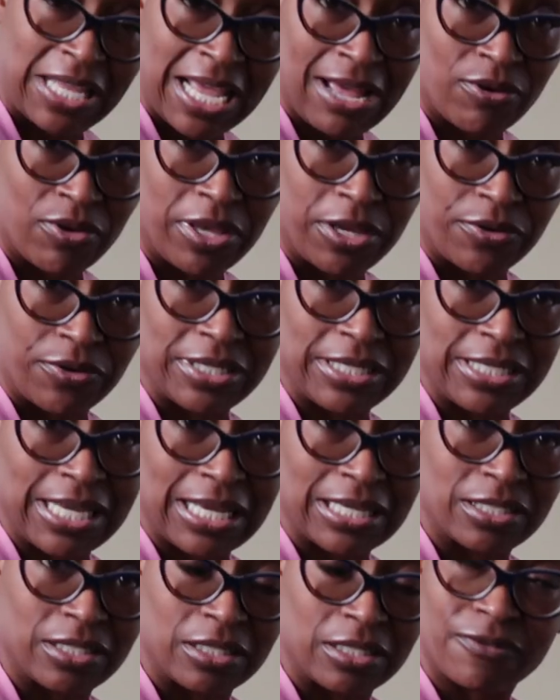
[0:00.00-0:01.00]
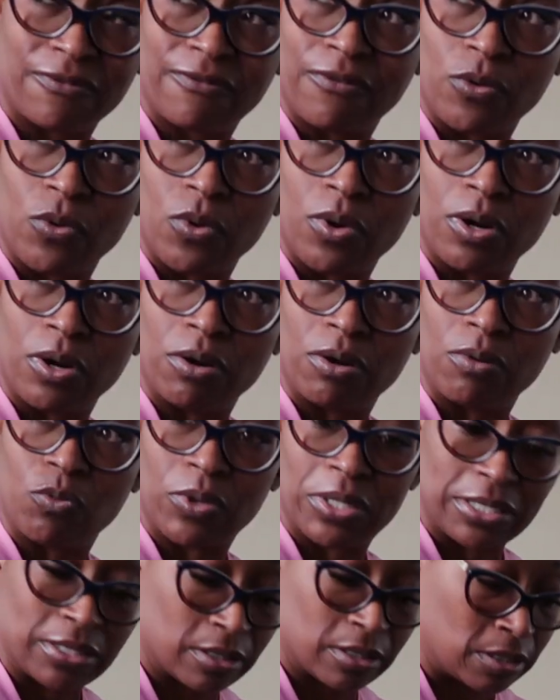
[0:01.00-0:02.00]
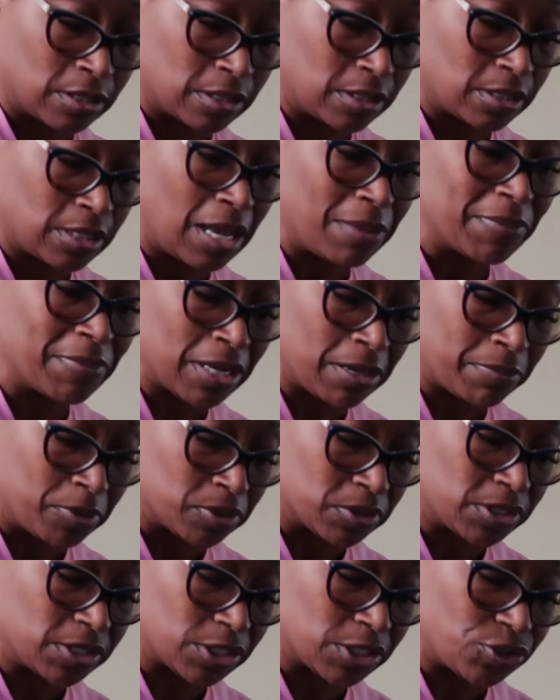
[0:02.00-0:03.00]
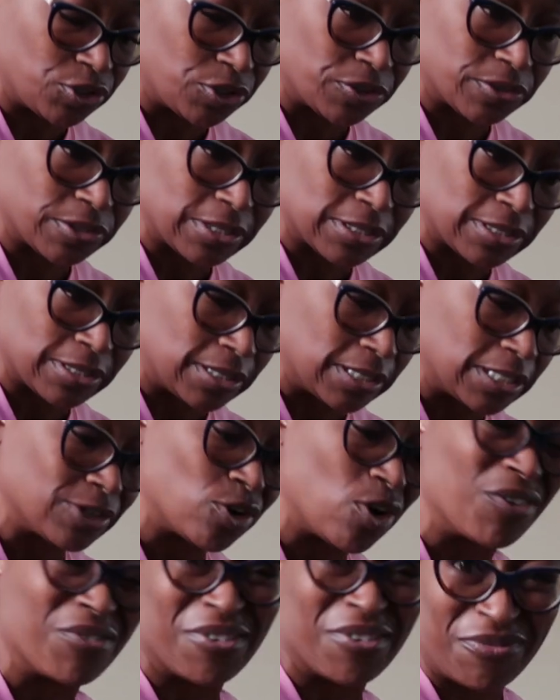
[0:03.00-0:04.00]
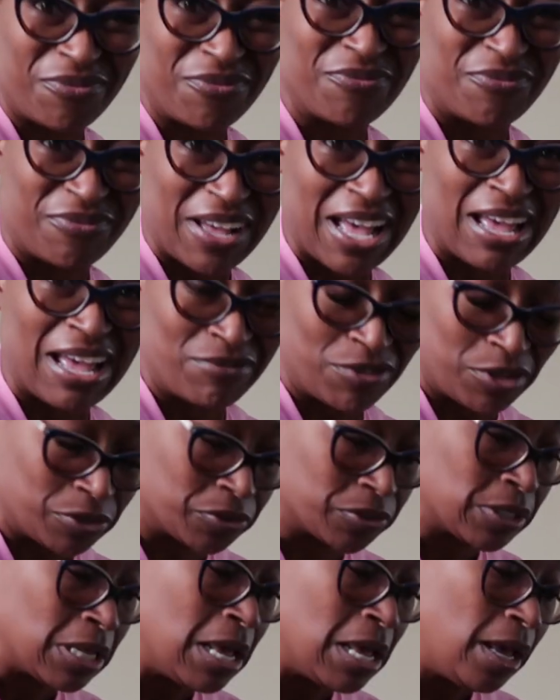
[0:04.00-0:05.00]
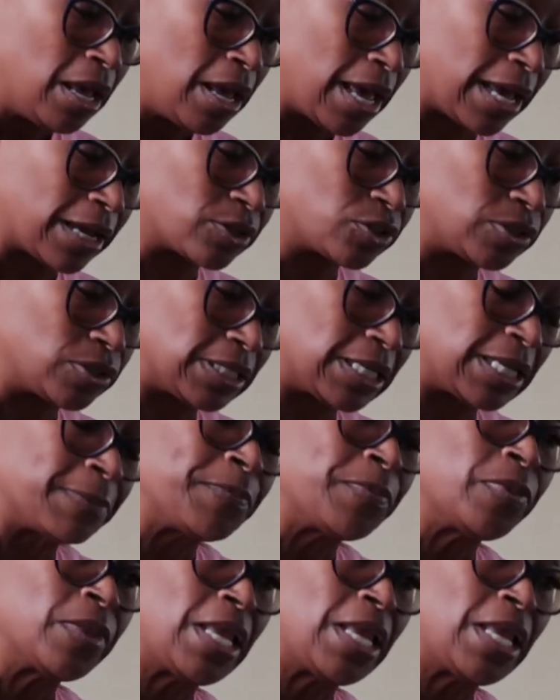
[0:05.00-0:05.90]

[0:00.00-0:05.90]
down here in Texas for what, coming up on 6 years. It's a little over 5 years actually.